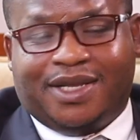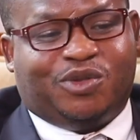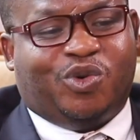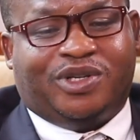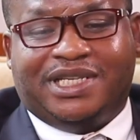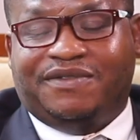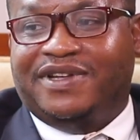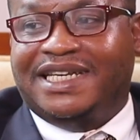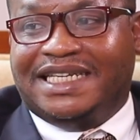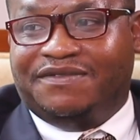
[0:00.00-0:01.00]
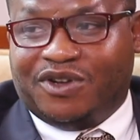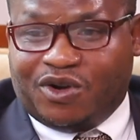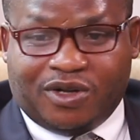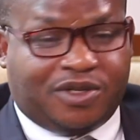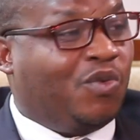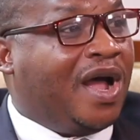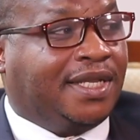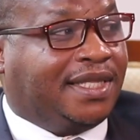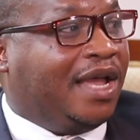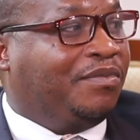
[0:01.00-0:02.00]
It was even difficult.
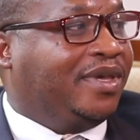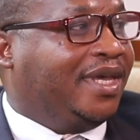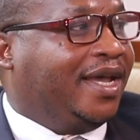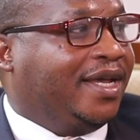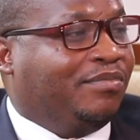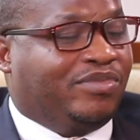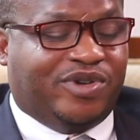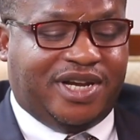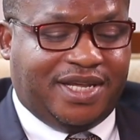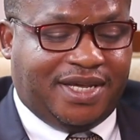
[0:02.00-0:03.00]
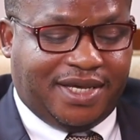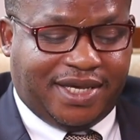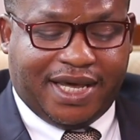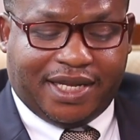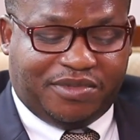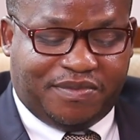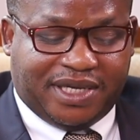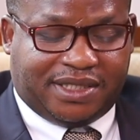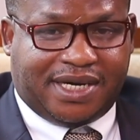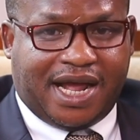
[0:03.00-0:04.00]
One time, be a Bruni girl be
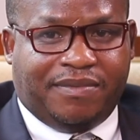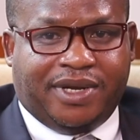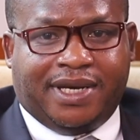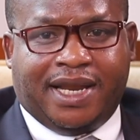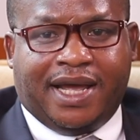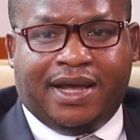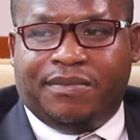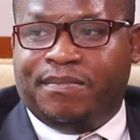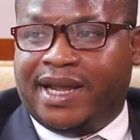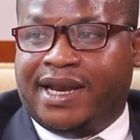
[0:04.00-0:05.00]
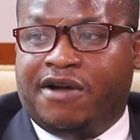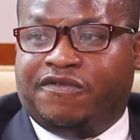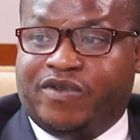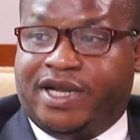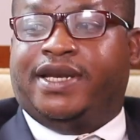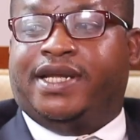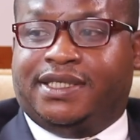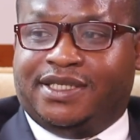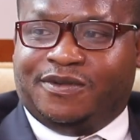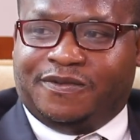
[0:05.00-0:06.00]
best ram na madam for a
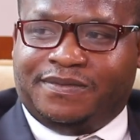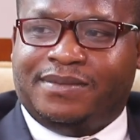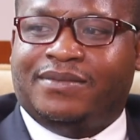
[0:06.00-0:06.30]
date, you know.